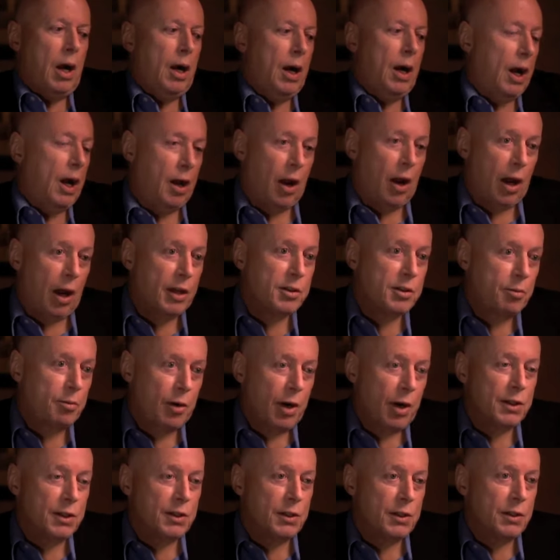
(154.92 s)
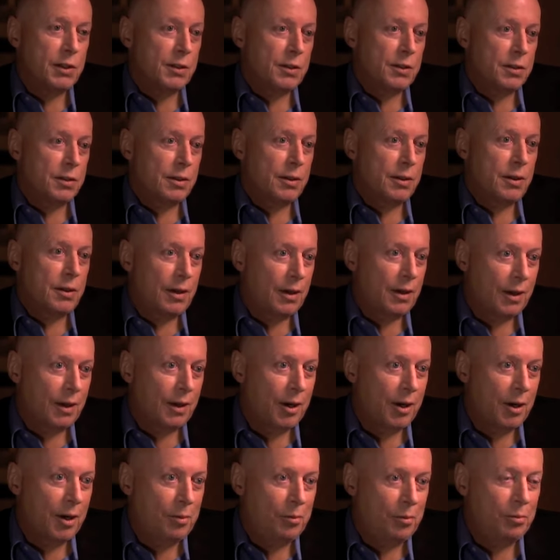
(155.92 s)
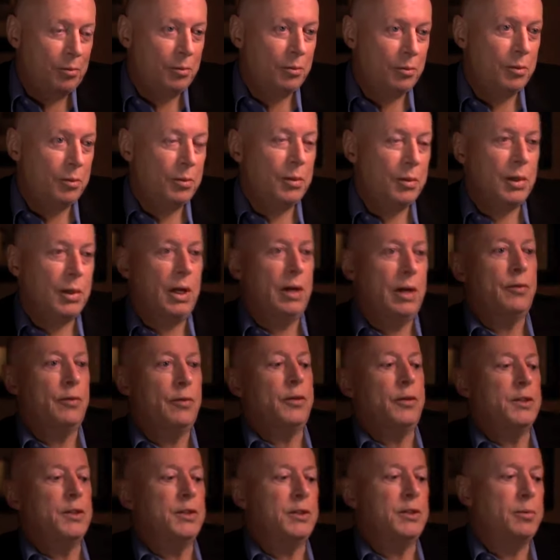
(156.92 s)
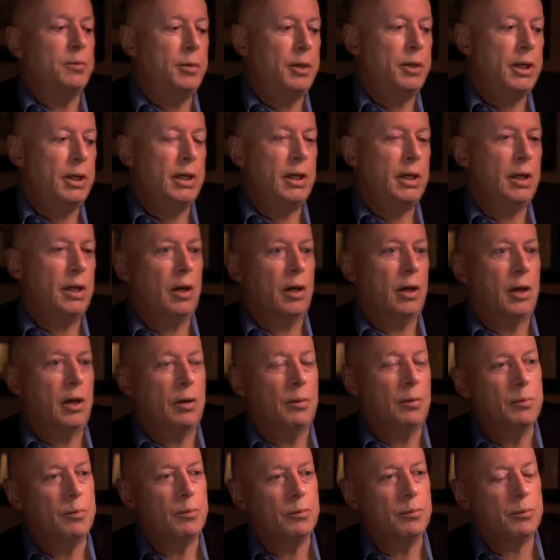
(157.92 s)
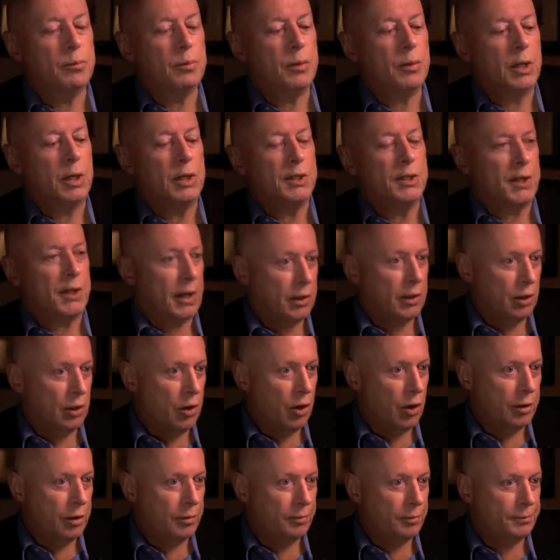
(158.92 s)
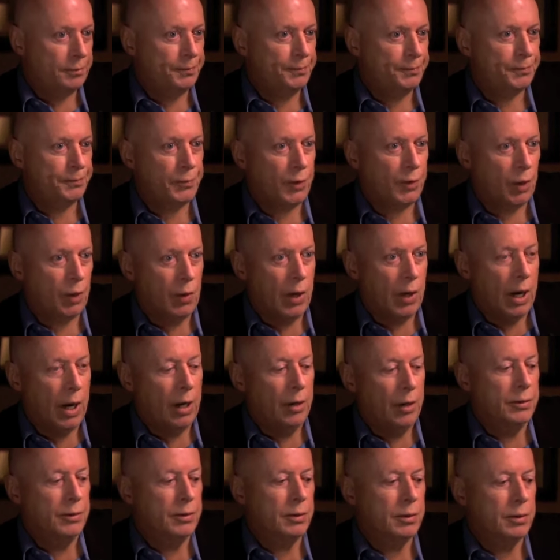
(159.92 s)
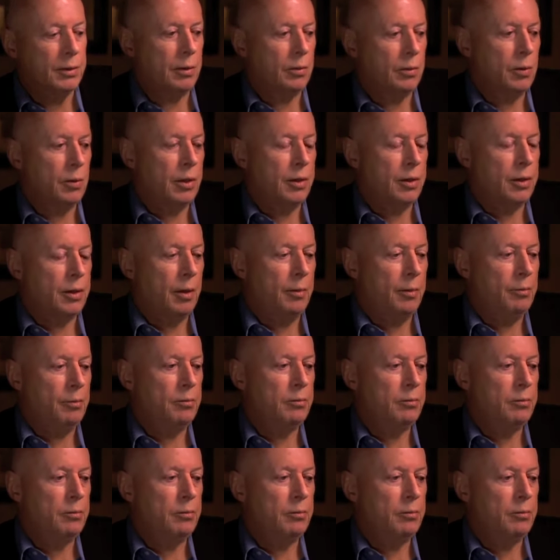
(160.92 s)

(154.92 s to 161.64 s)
I like surprises. If there's to be a second look around with